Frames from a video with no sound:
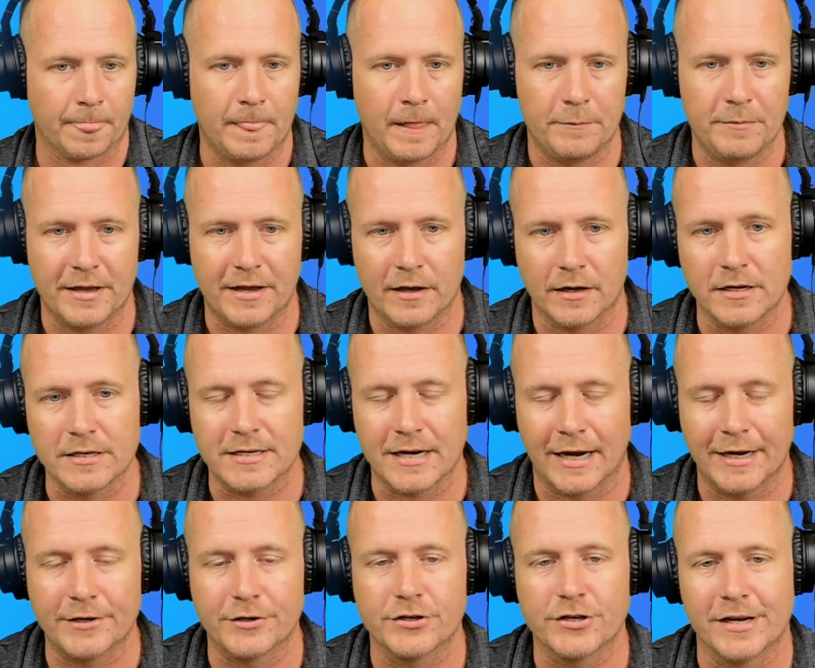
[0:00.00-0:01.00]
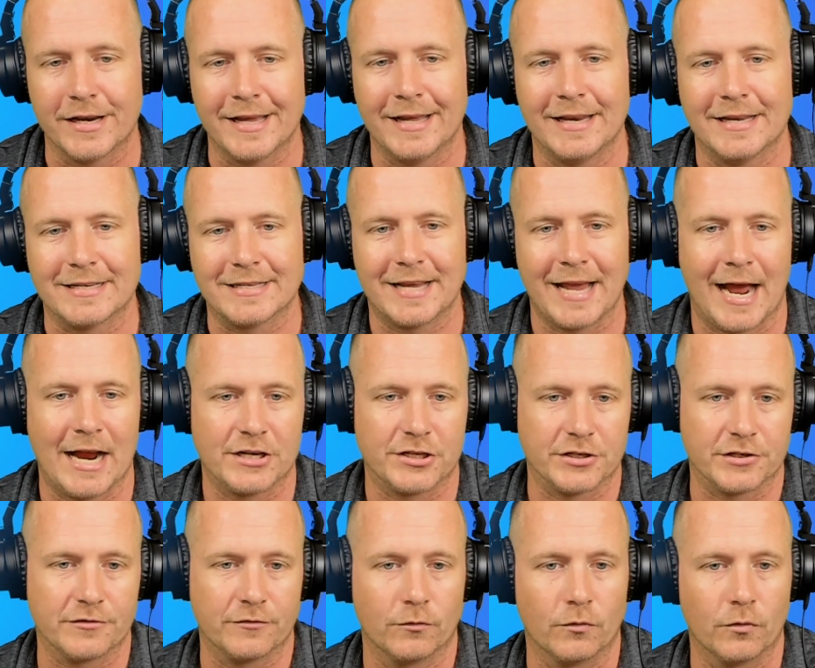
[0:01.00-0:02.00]
And because hydrogen in its
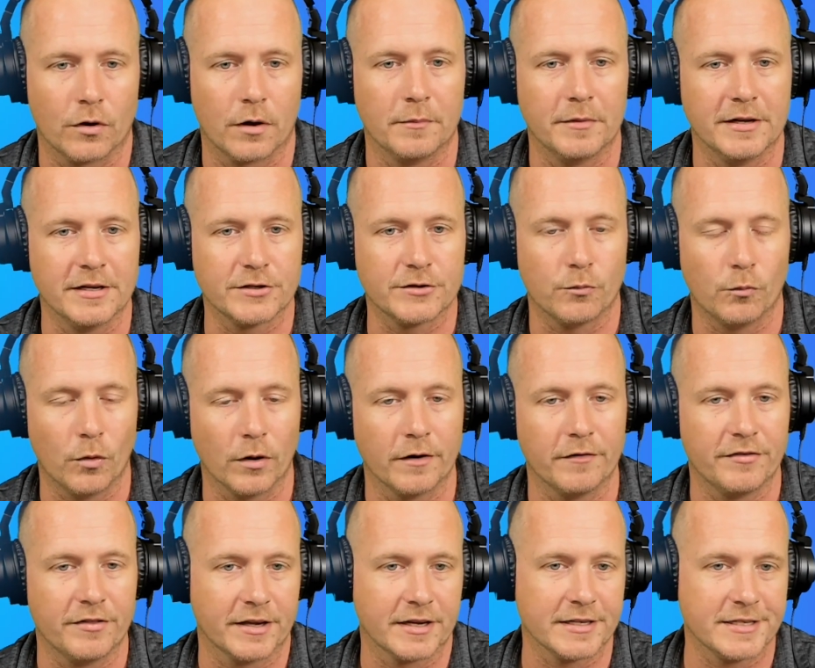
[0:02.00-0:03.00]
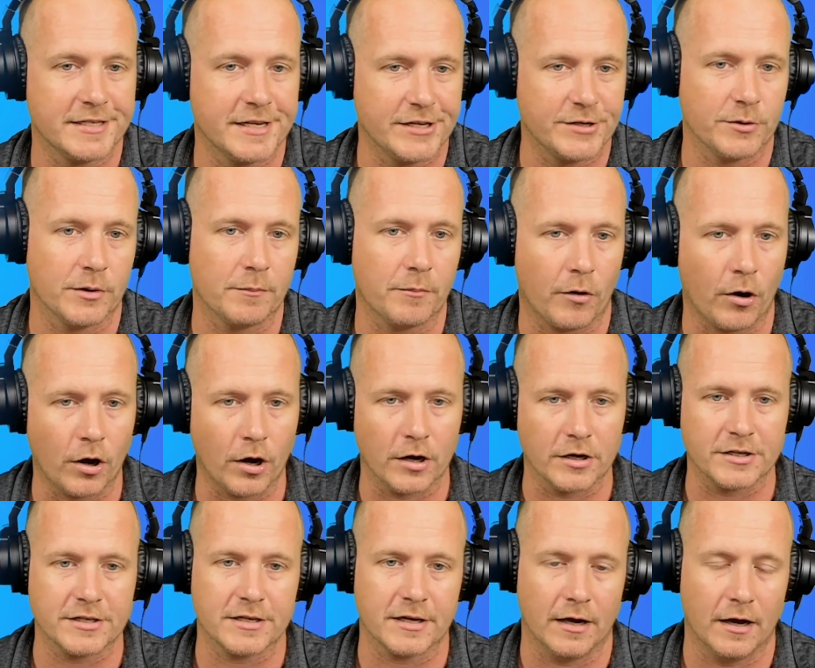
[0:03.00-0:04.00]
gaseous form is one of the constituent
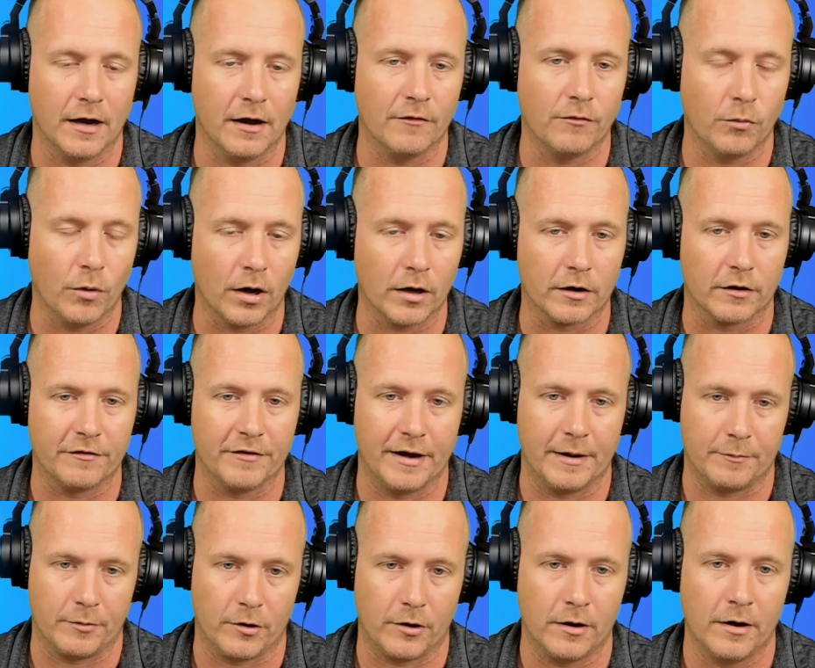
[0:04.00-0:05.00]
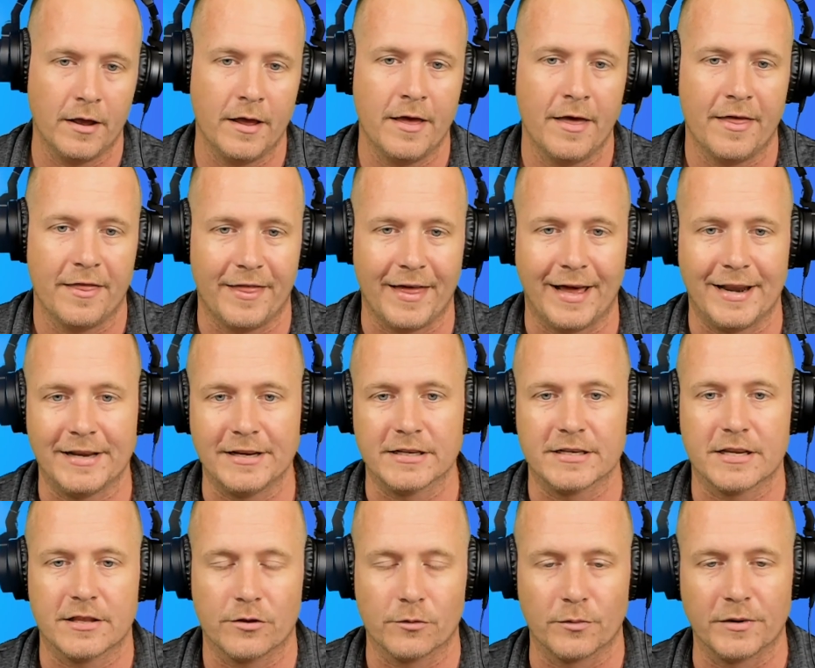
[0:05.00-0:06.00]
parts of water vapor, that
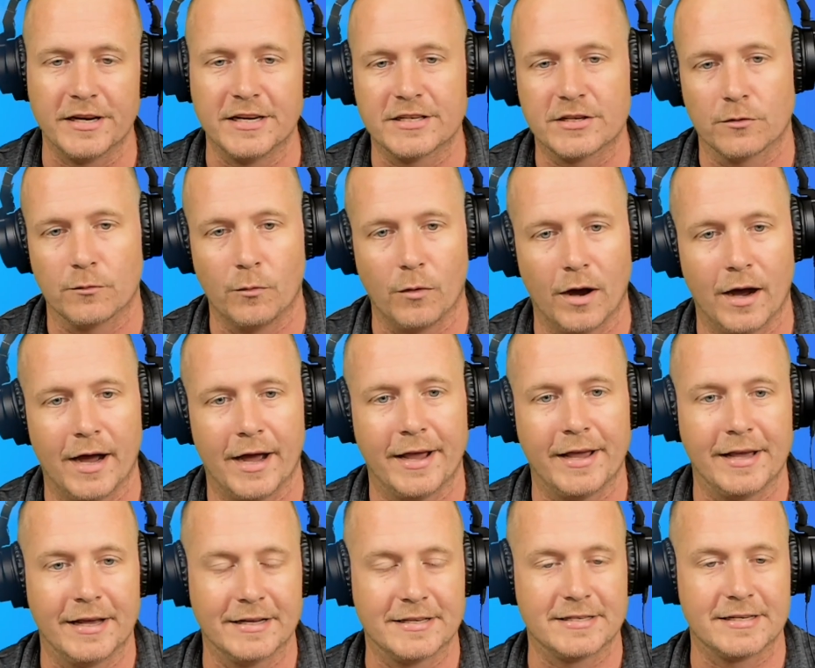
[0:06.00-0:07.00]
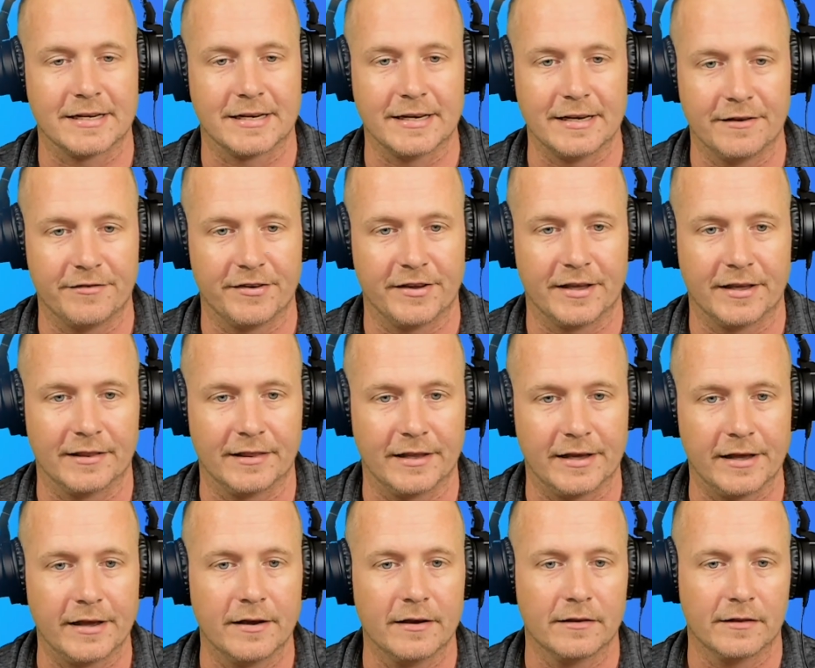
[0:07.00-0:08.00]
is the reason why it's
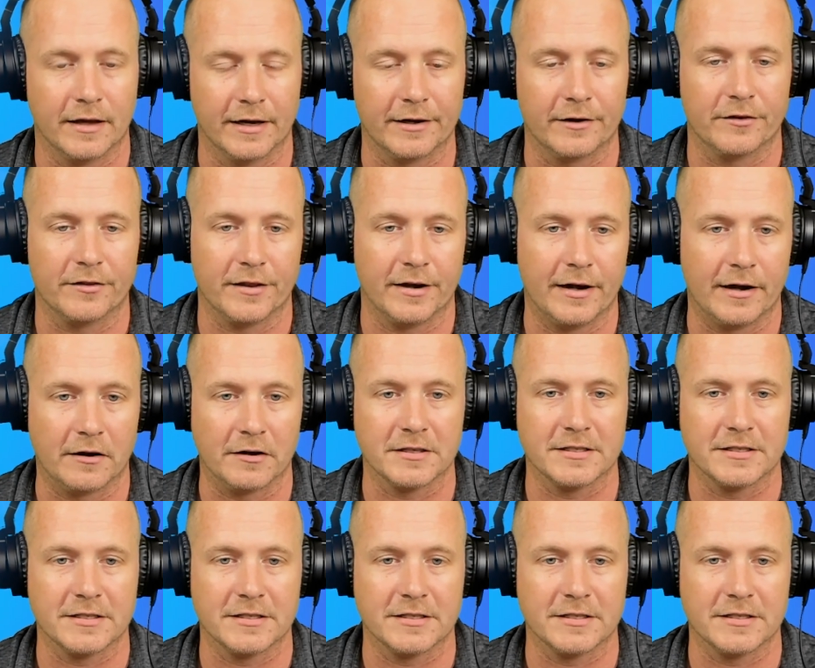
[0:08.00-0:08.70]
significantly lighter than air.